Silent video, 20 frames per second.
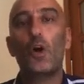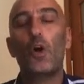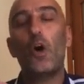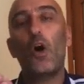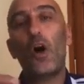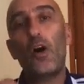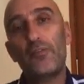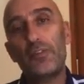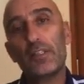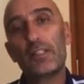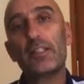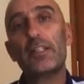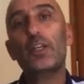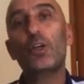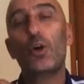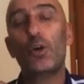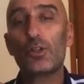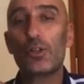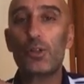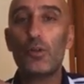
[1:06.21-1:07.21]
Obviously,
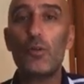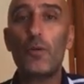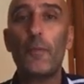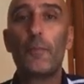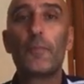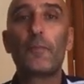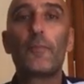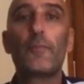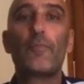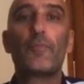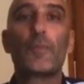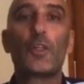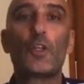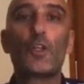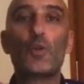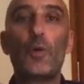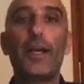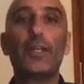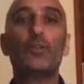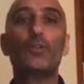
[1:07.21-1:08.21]
also
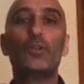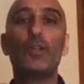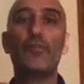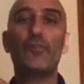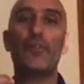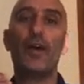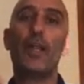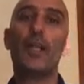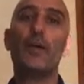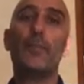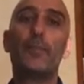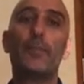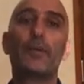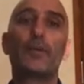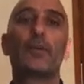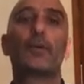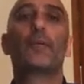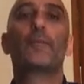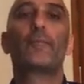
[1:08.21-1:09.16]
try to develop